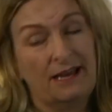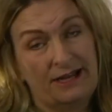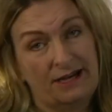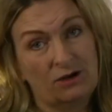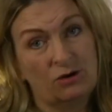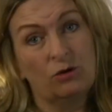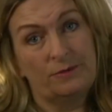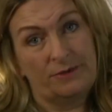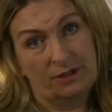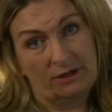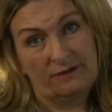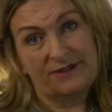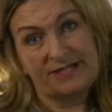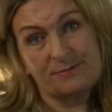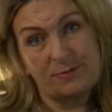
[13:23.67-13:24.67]
and I hope you'll
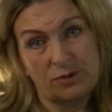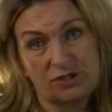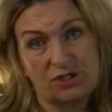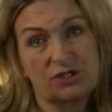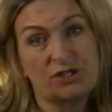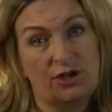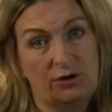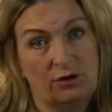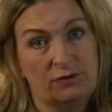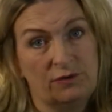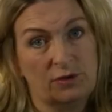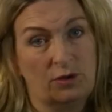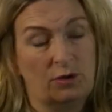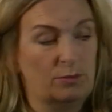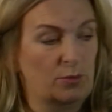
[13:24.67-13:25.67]
have exposure to an
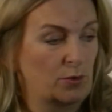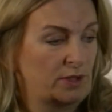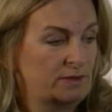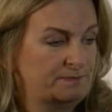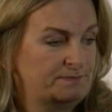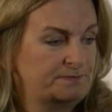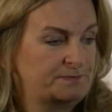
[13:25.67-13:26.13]
awful lot more.